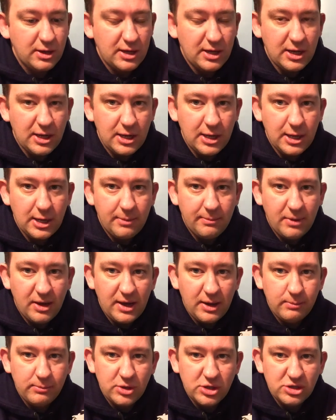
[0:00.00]

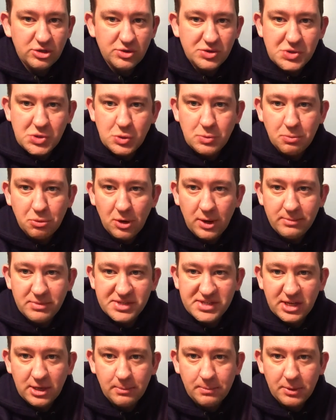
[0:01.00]
I'm going to prime
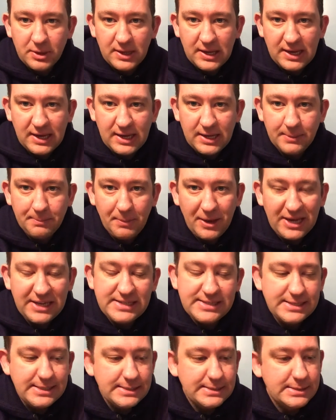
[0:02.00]
this up and
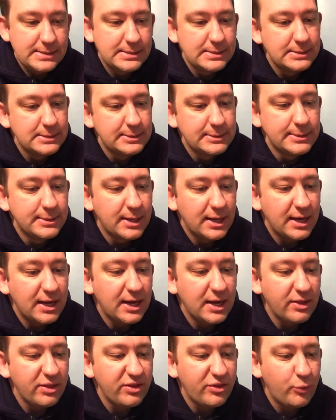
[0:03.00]
paint it
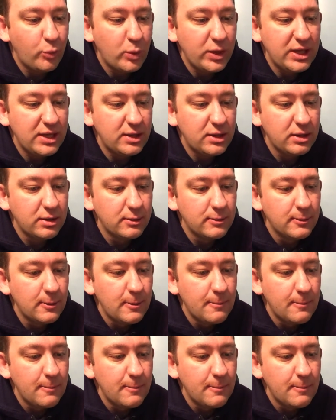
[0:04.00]
this week.